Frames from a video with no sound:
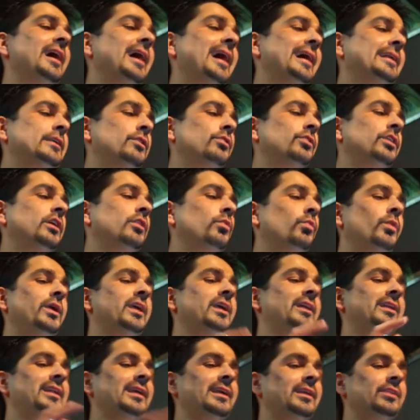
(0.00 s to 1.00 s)
I don't think we
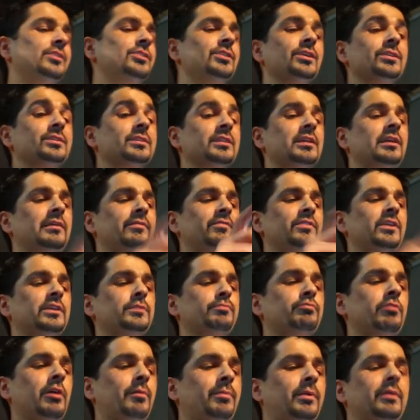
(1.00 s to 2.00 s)
can just give this
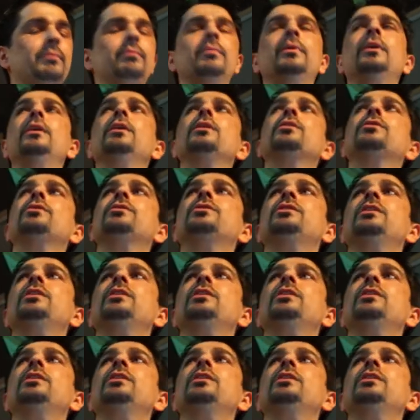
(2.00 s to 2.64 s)
problem to